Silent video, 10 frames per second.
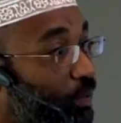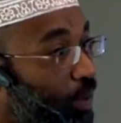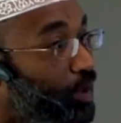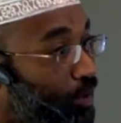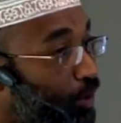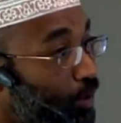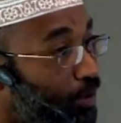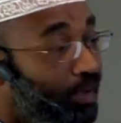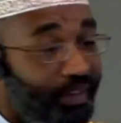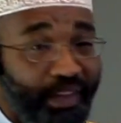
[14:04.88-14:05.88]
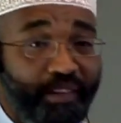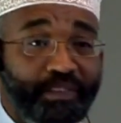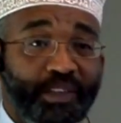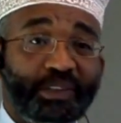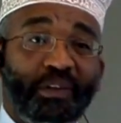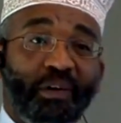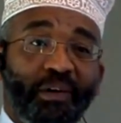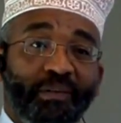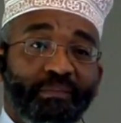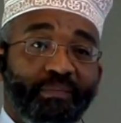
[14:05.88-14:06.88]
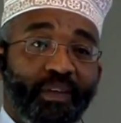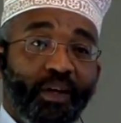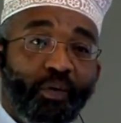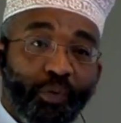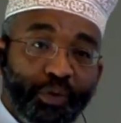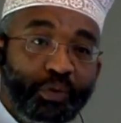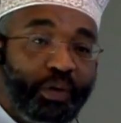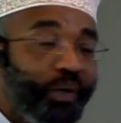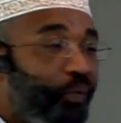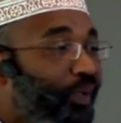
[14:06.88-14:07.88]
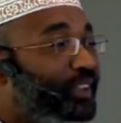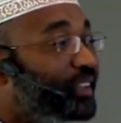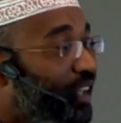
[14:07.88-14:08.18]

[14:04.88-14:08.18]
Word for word: would, do you not love this girl? Would you not wish